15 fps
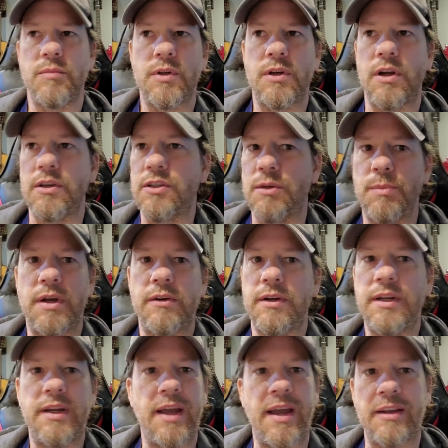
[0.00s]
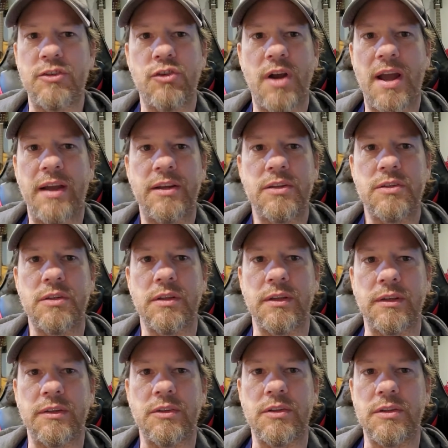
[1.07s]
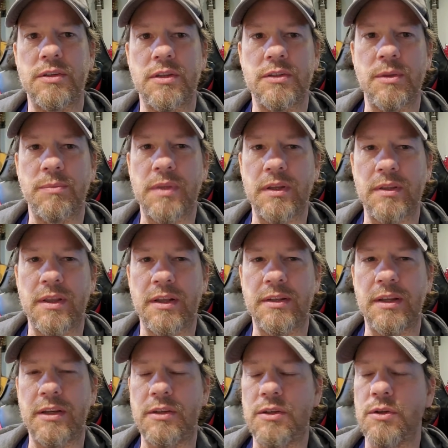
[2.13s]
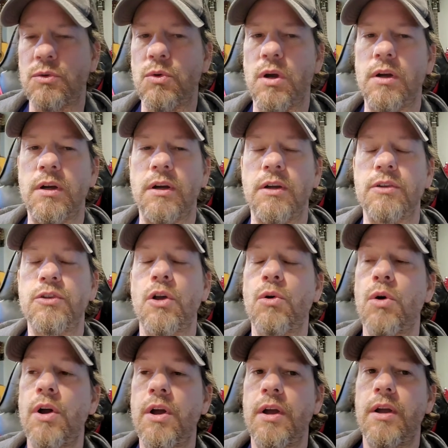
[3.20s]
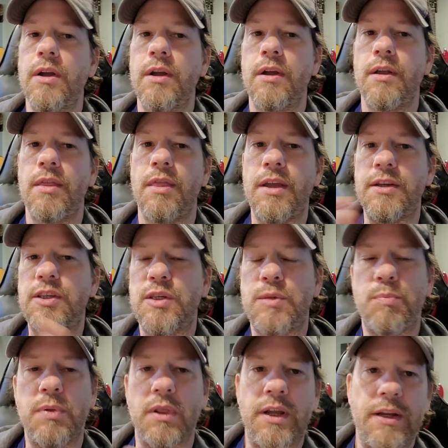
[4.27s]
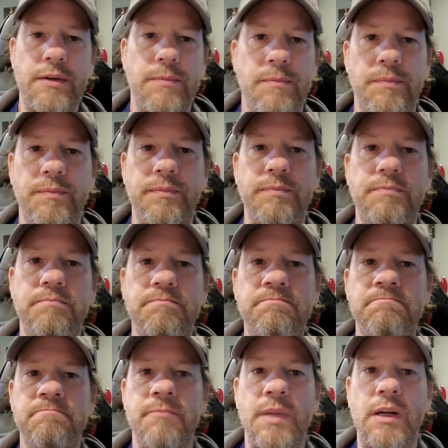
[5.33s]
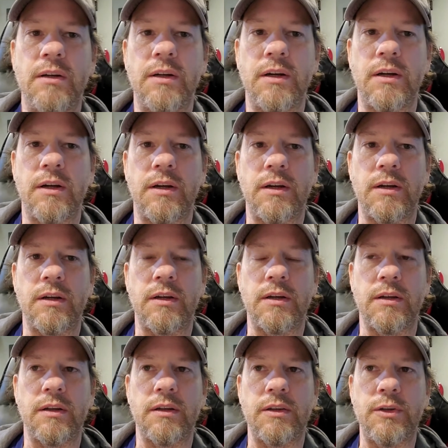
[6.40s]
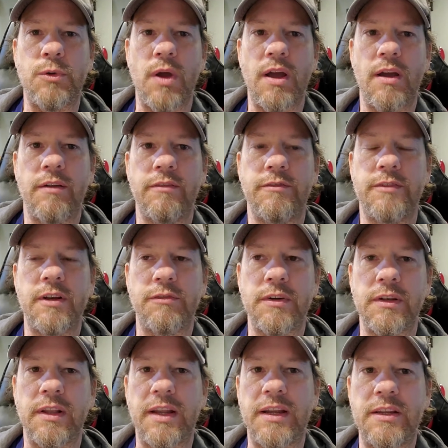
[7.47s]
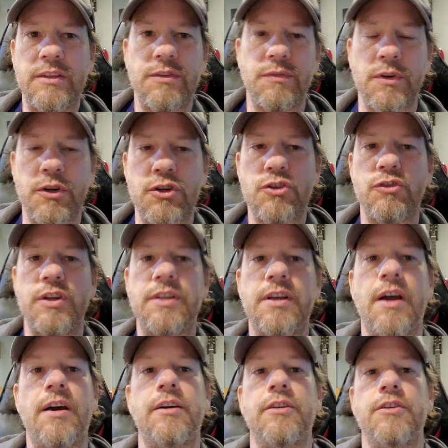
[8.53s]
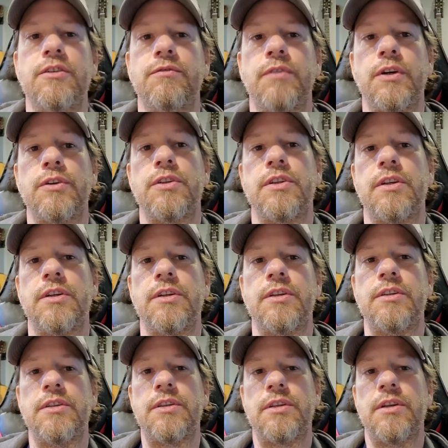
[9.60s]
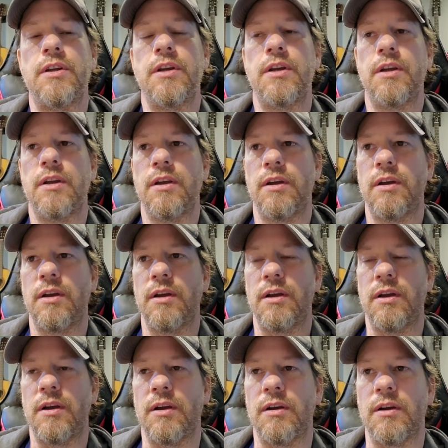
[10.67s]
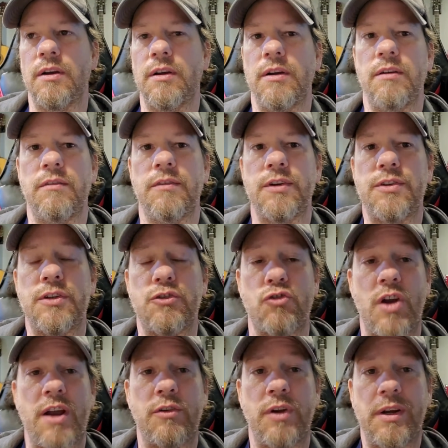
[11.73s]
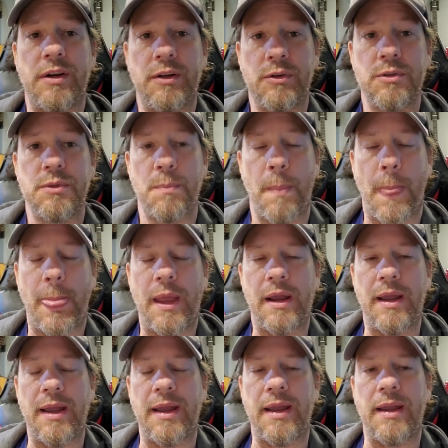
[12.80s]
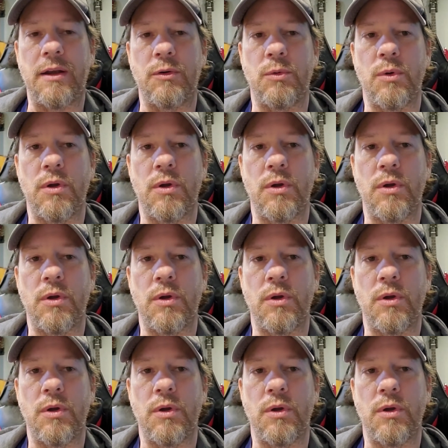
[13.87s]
customary at tracks. Like, this is something that they do. So they split. You have different lanes for street tires versus drag radials, and